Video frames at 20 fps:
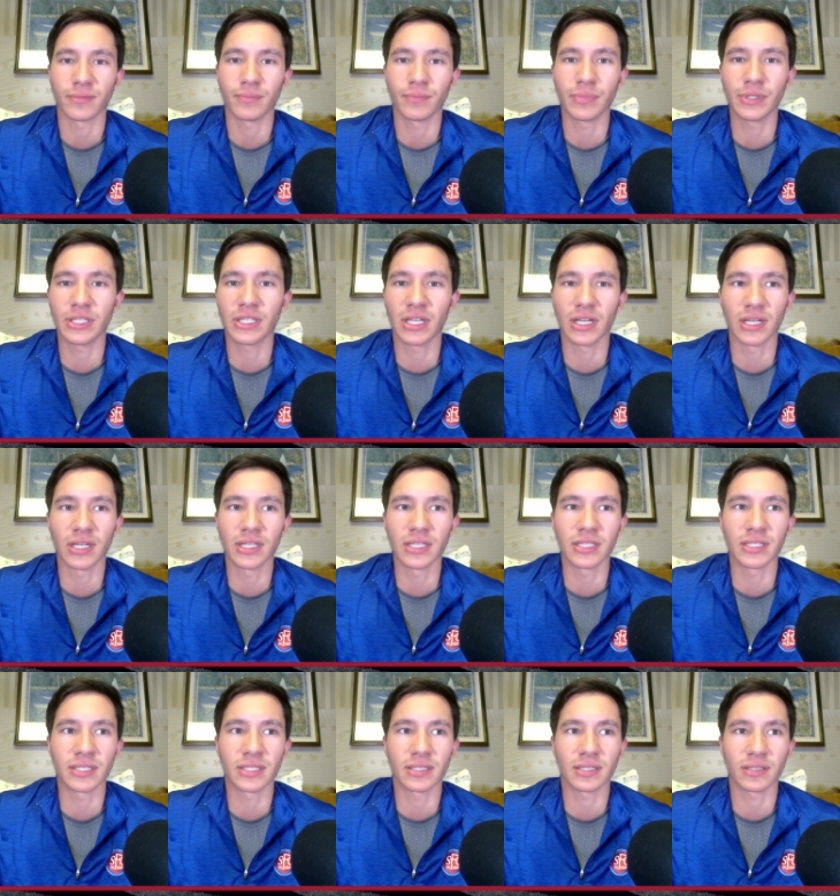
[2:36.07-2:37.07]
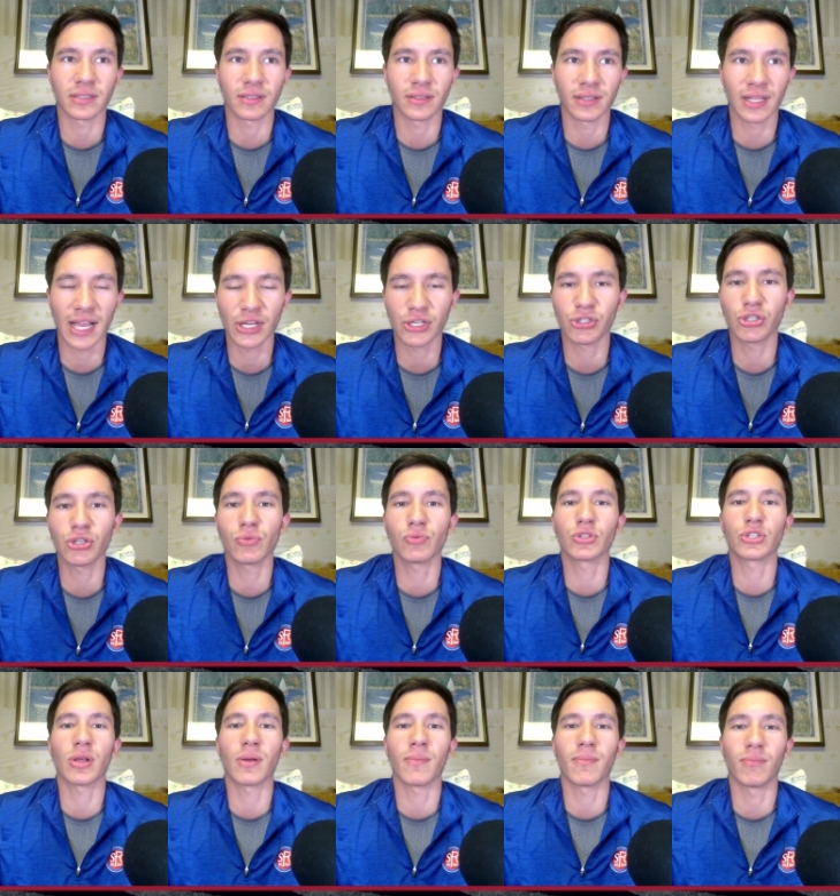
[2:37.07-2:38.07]
because last year
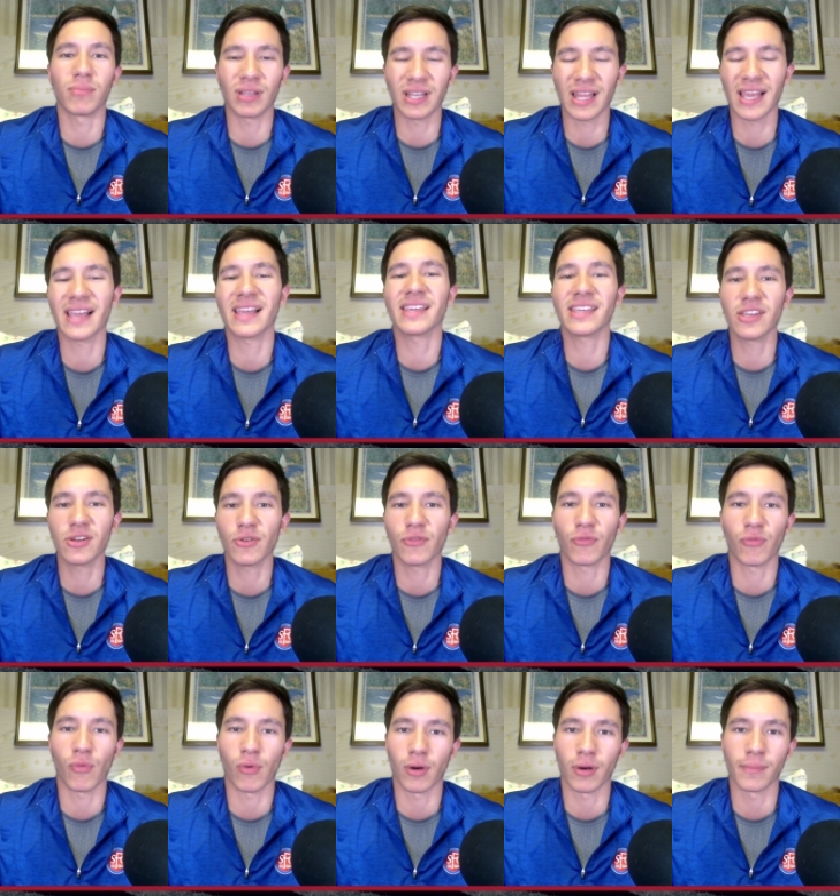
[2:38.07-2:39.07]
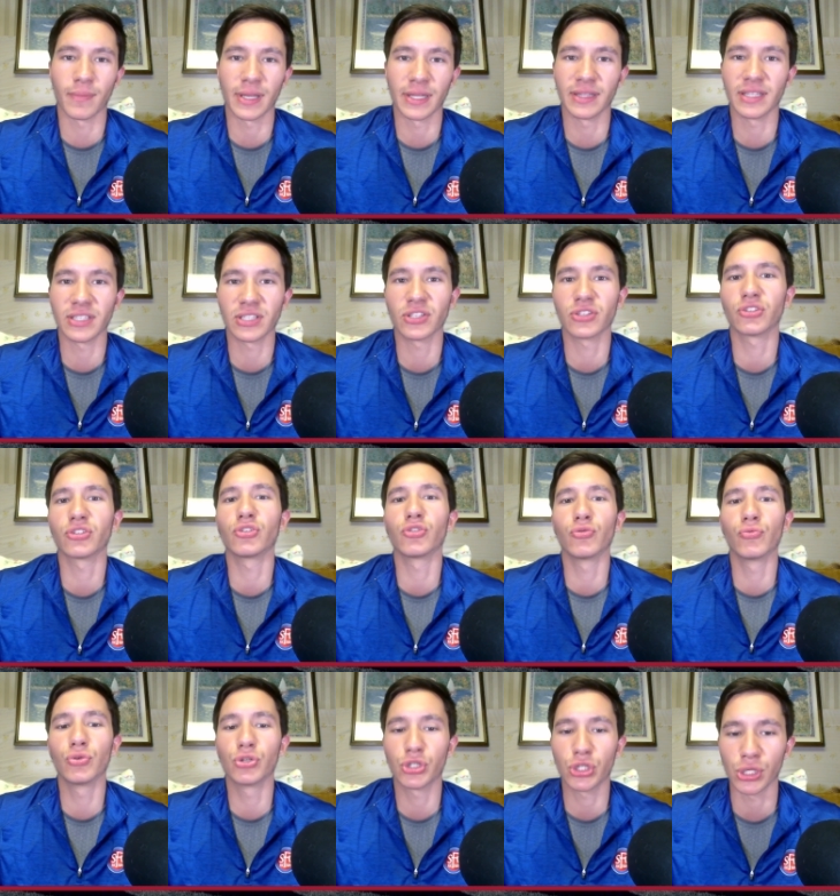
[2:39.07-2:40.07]
was a blah year for him, and this is a new
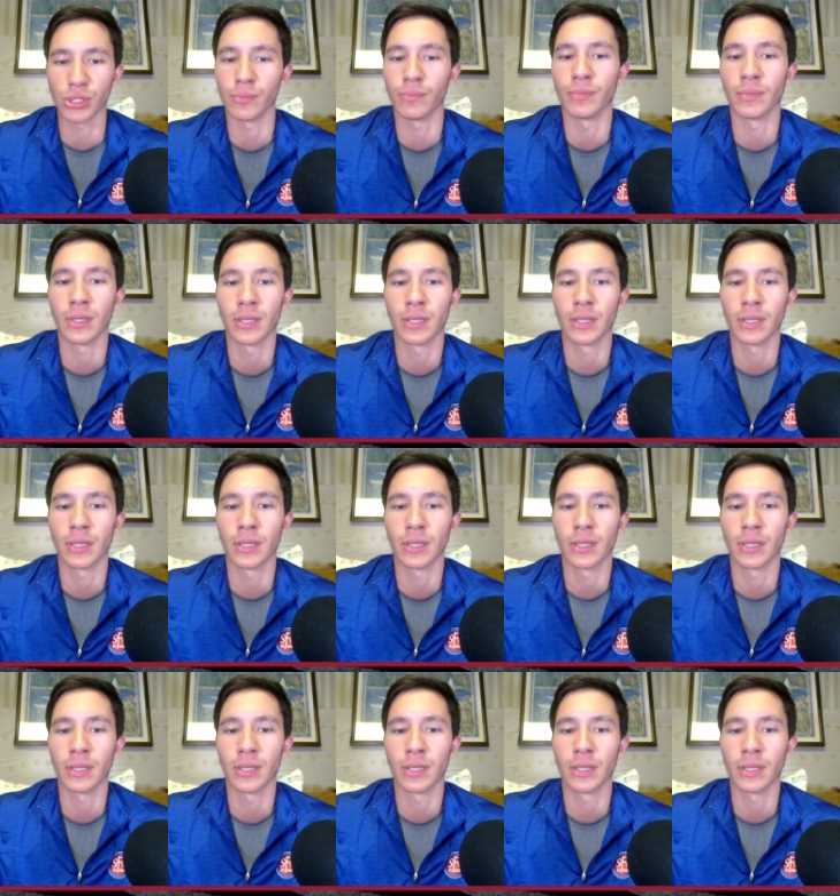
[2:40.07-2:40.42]
regime.